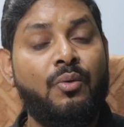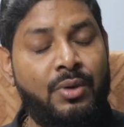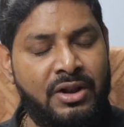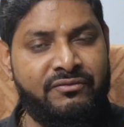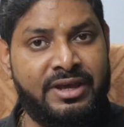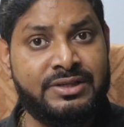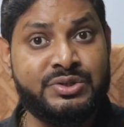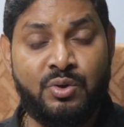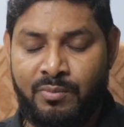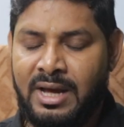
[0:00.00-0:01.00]
will be
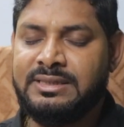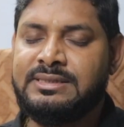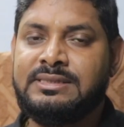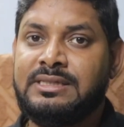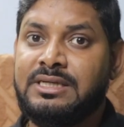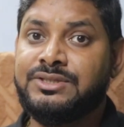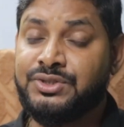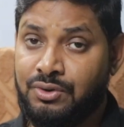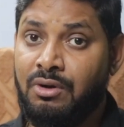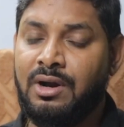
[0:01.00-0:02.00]
so much
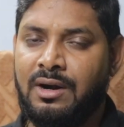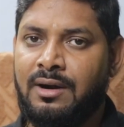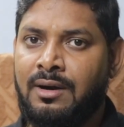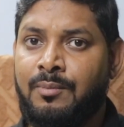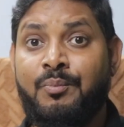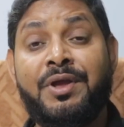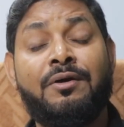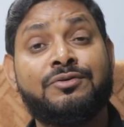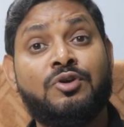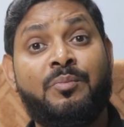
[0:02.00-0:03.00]
stronger
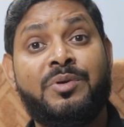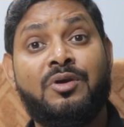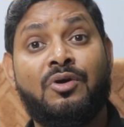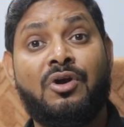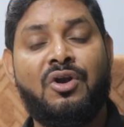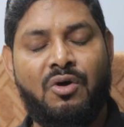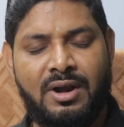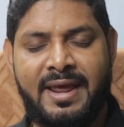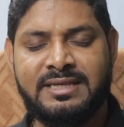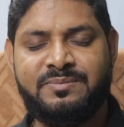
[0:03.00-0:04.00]
because of your
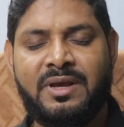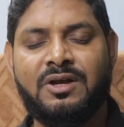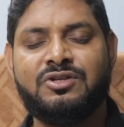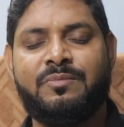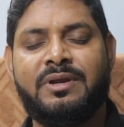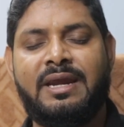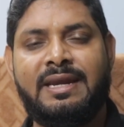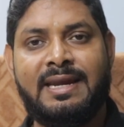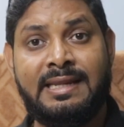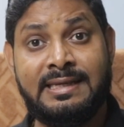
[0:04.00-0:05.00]
knowledge, because of your
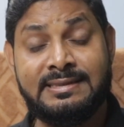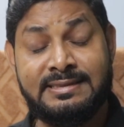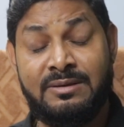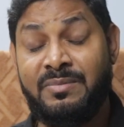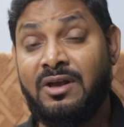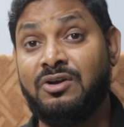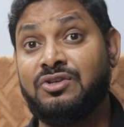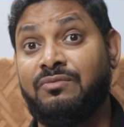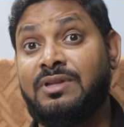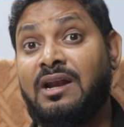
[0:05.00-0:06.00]
intelligence,
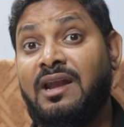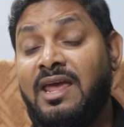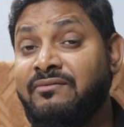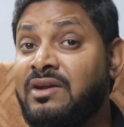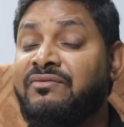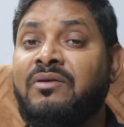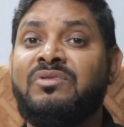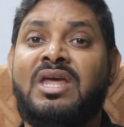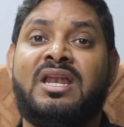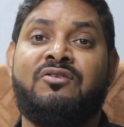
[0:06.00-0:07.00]
because of the name and
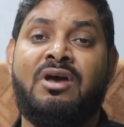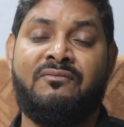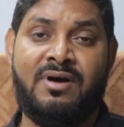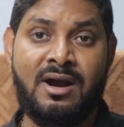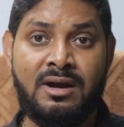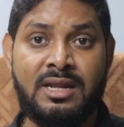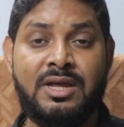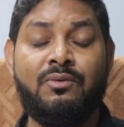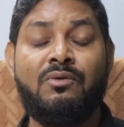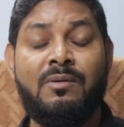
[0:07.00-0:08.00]
fame that you have earned.
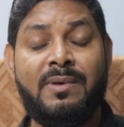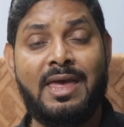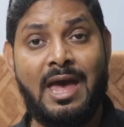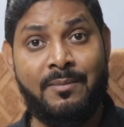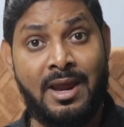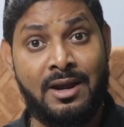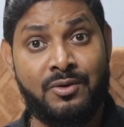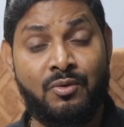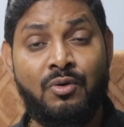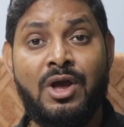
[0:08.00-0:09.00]
You will be able
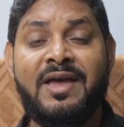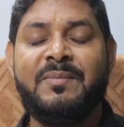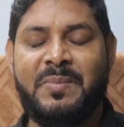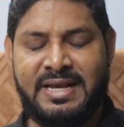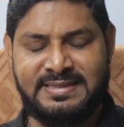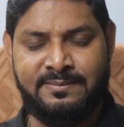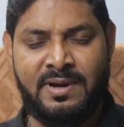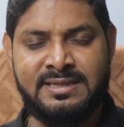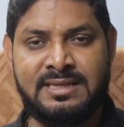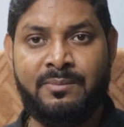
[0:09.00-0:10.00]
to
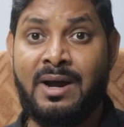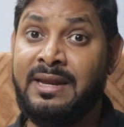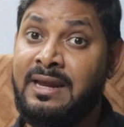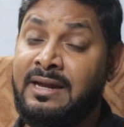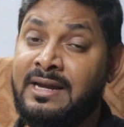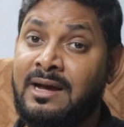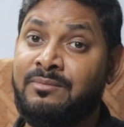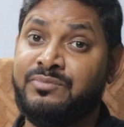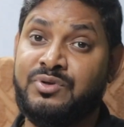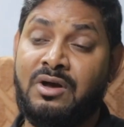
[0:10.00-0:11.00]
maximize the money in
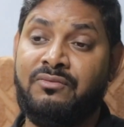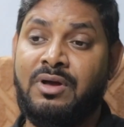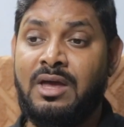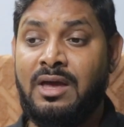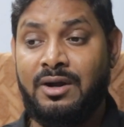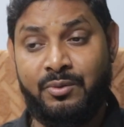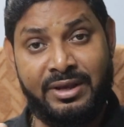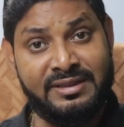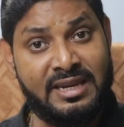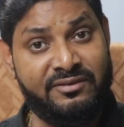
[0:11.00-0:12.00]
terms of
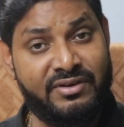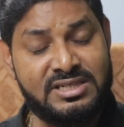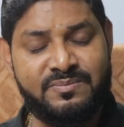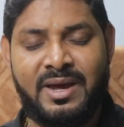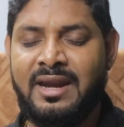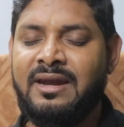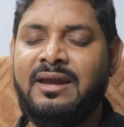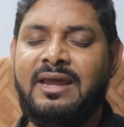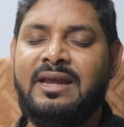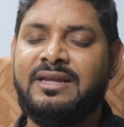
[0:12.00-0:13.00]
doing the investment
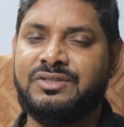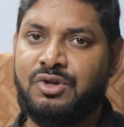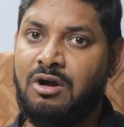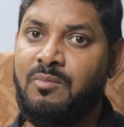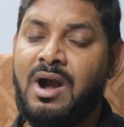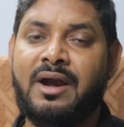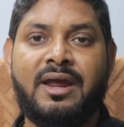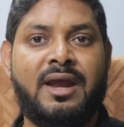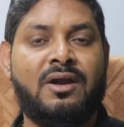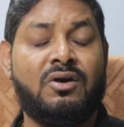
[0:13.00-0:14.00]
in the stock
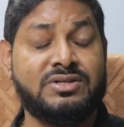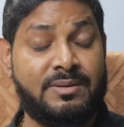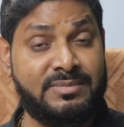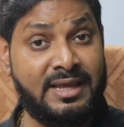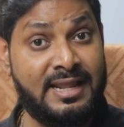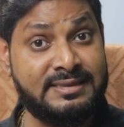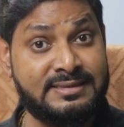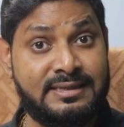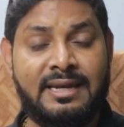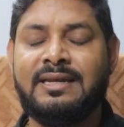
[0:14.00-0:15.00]
market or something
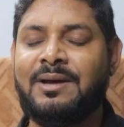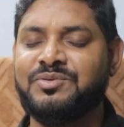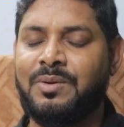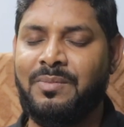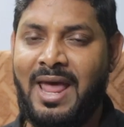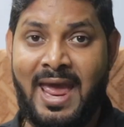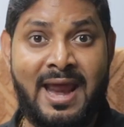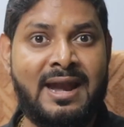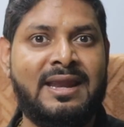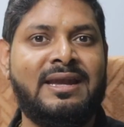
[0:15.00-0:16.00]
else, in terms of
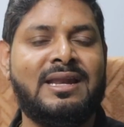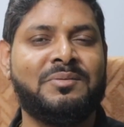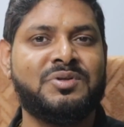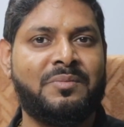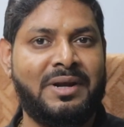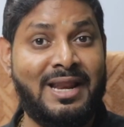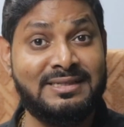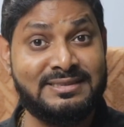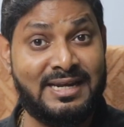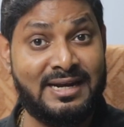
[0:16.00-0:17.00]
land, in terms of real
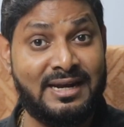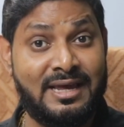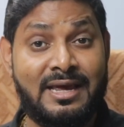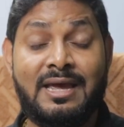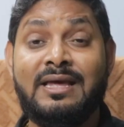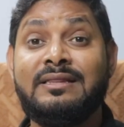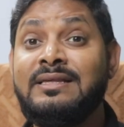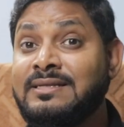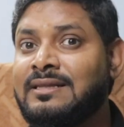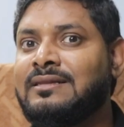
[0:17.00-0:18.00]
estate.
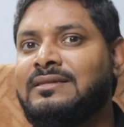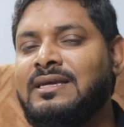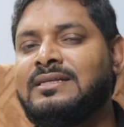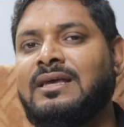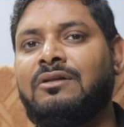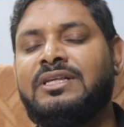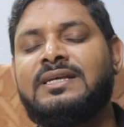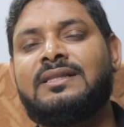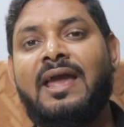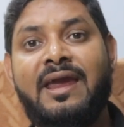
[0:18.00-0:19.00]
These are the things, or these
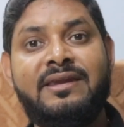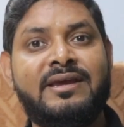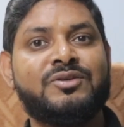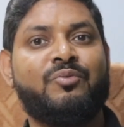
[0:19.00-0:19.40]
are the areas